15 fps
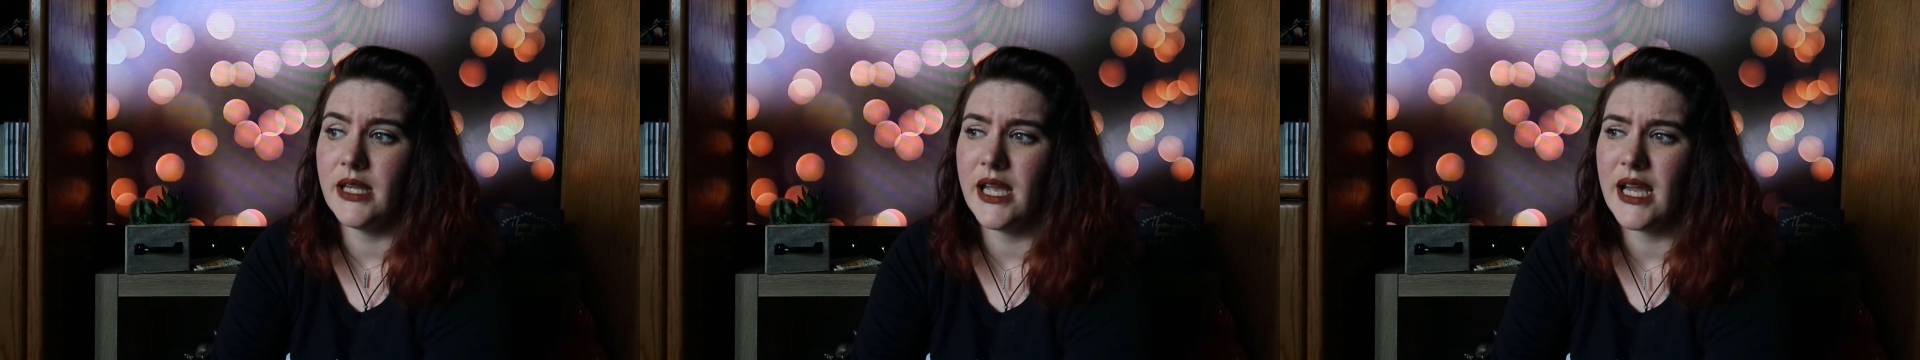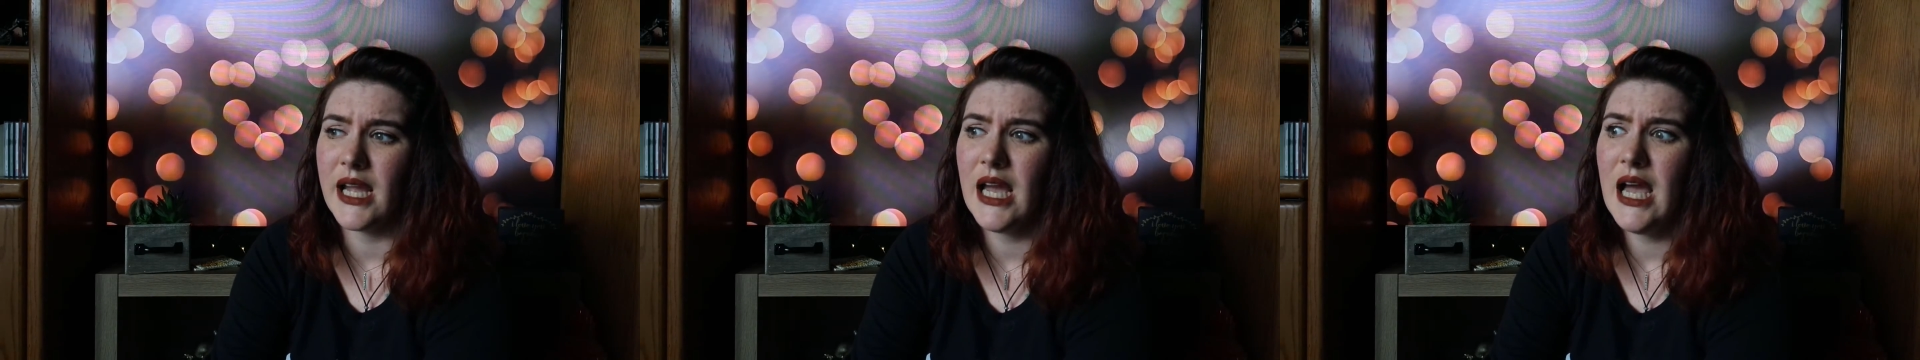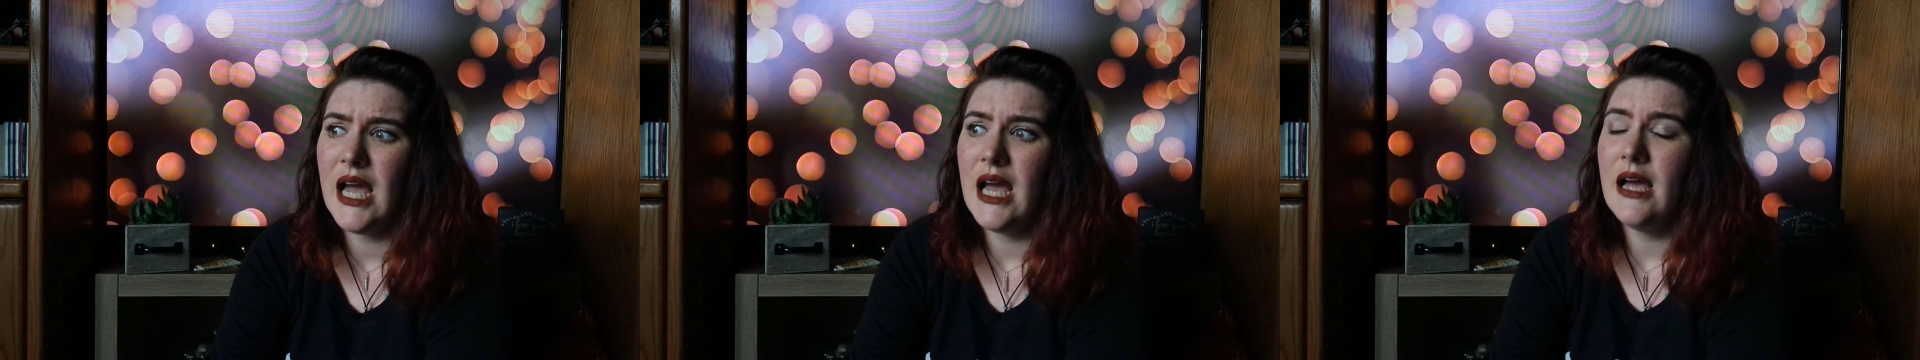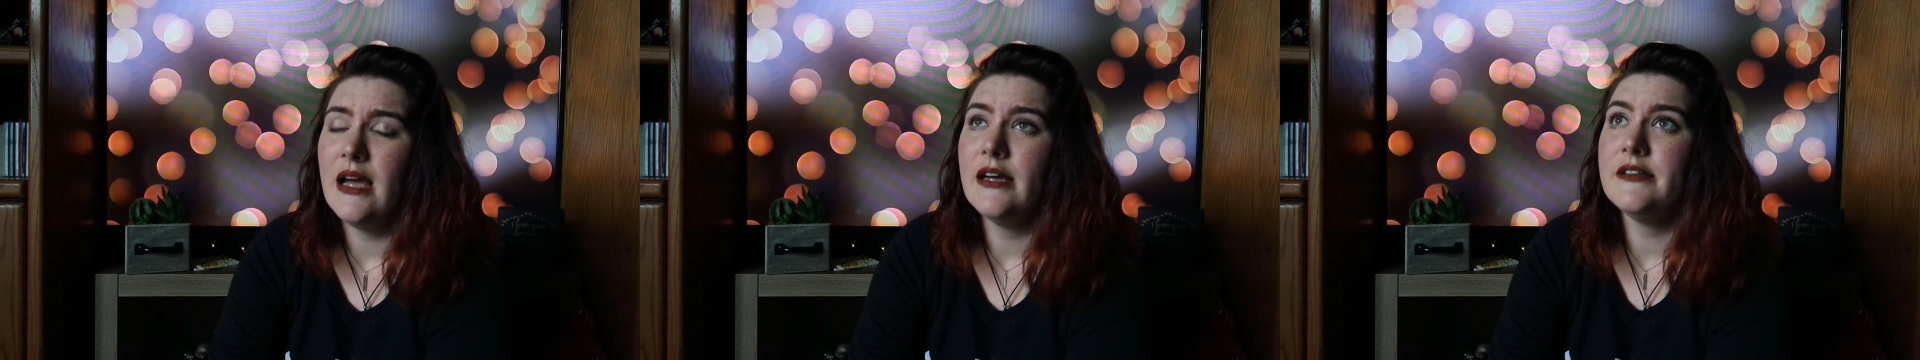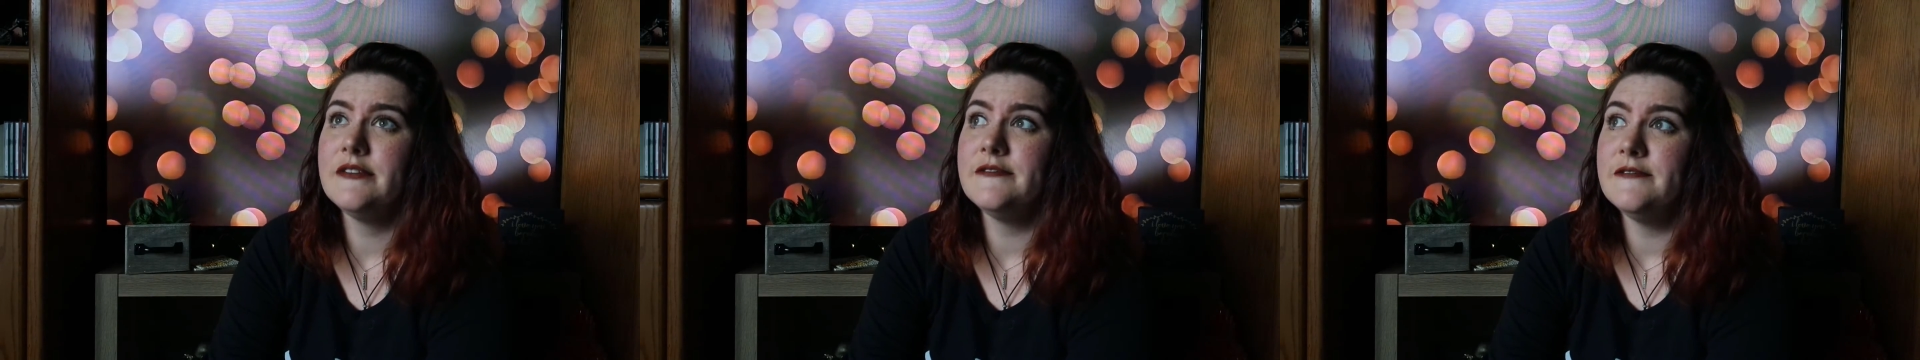like,
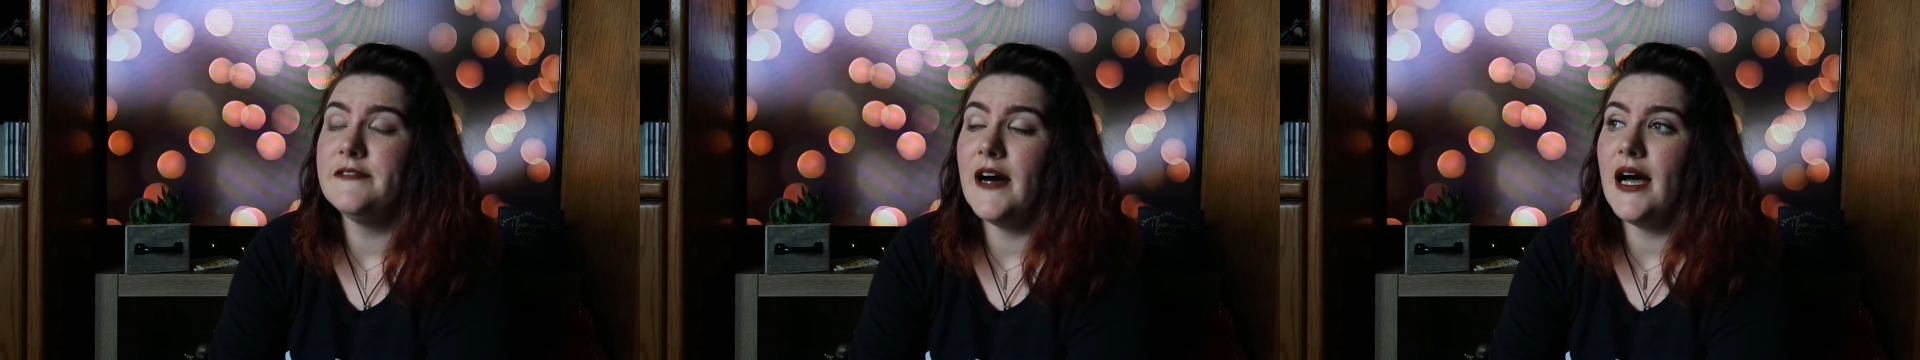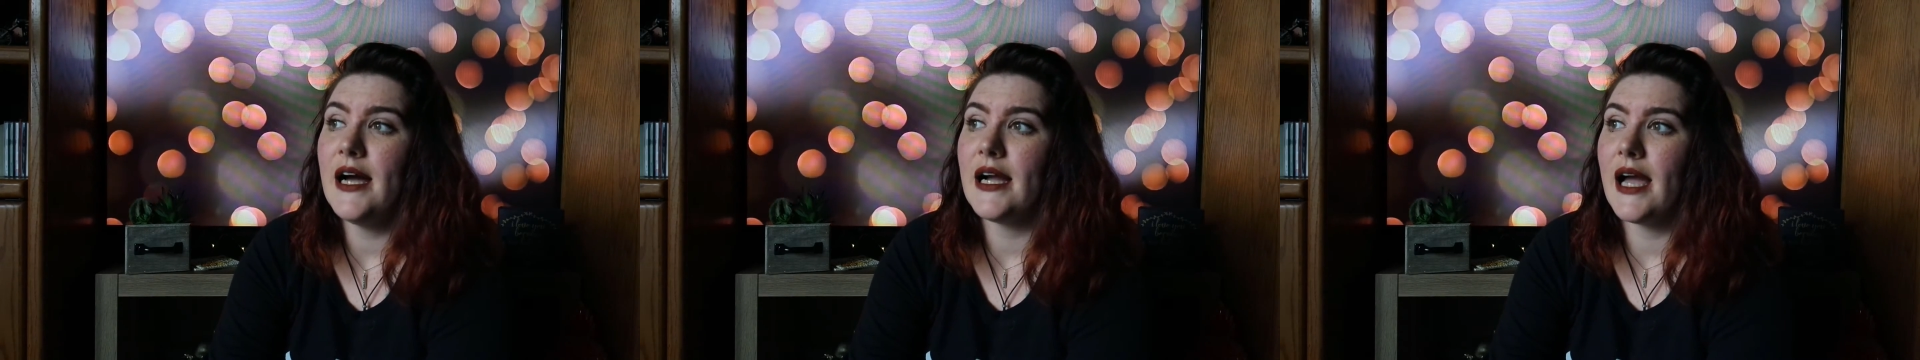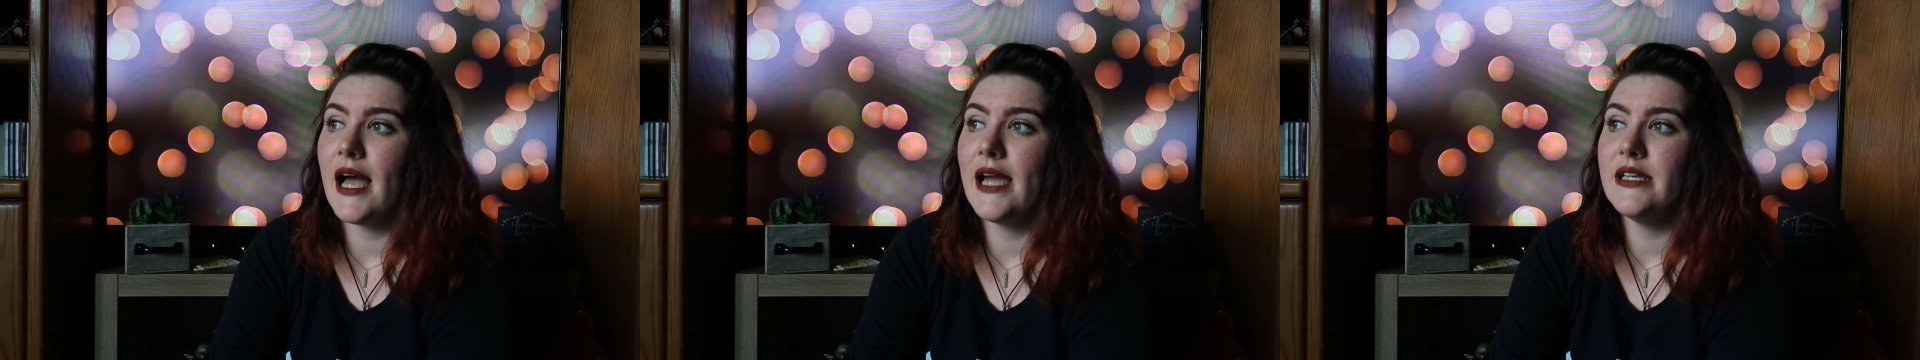fuck,